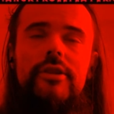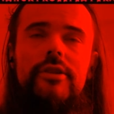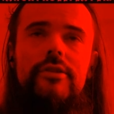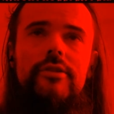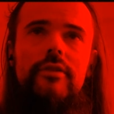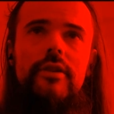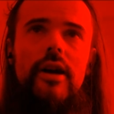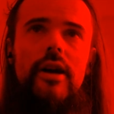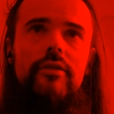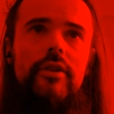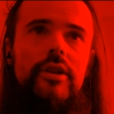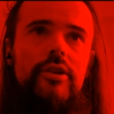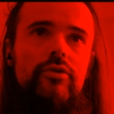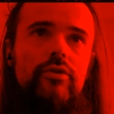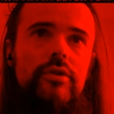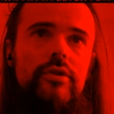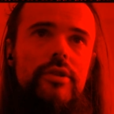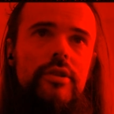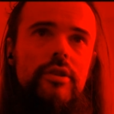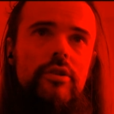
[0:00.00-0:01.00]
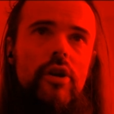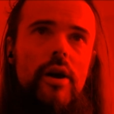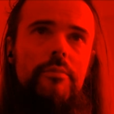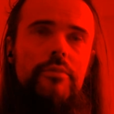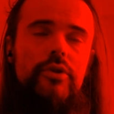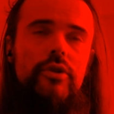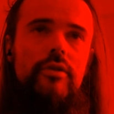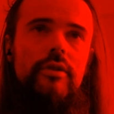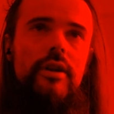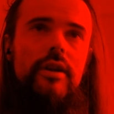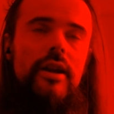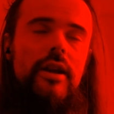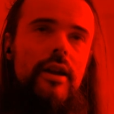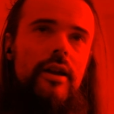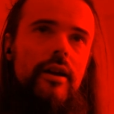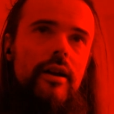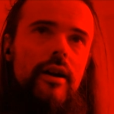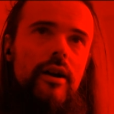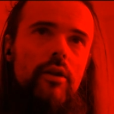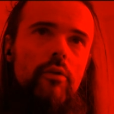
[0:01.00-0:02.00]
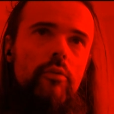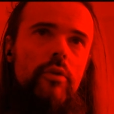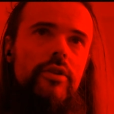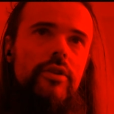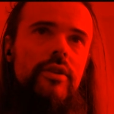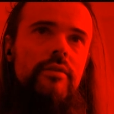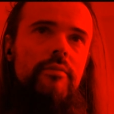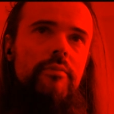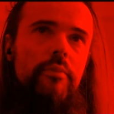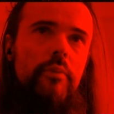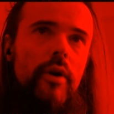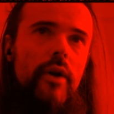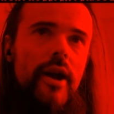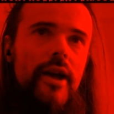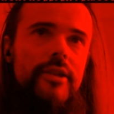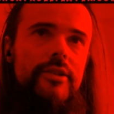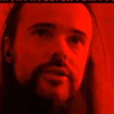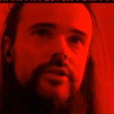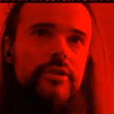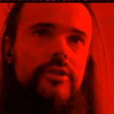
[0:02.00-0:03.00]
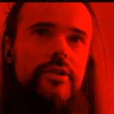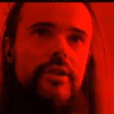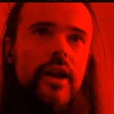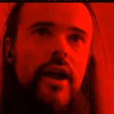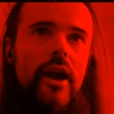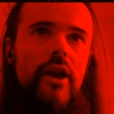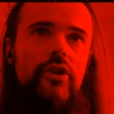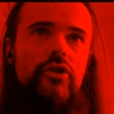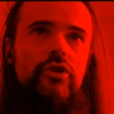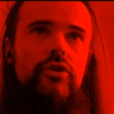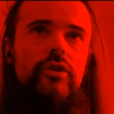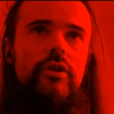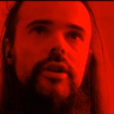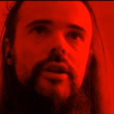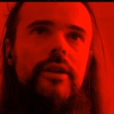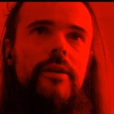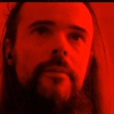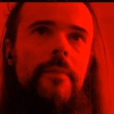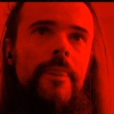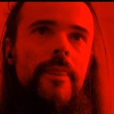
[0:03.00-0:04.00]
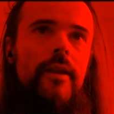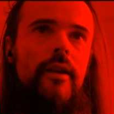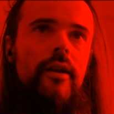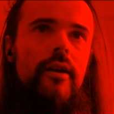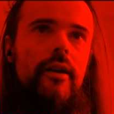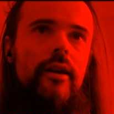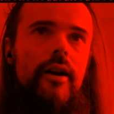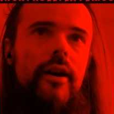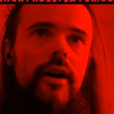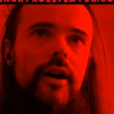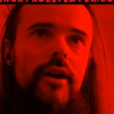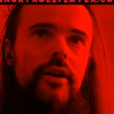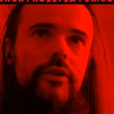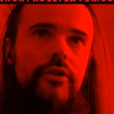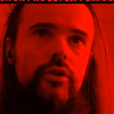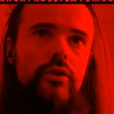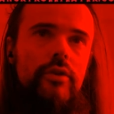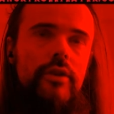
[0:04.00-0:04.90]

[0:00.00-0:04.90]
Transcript: is another interesting option. Within Presence, actually, you